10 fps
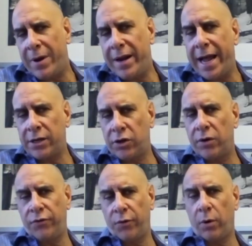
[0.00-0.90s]

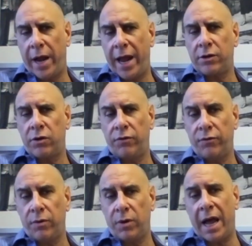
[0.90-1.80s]
actors or
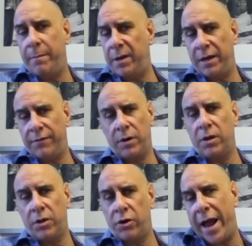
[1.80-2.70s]
actors. Yeah, I mean, if
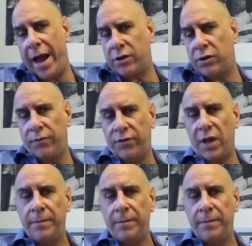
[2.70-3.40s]
they're actors, yeah.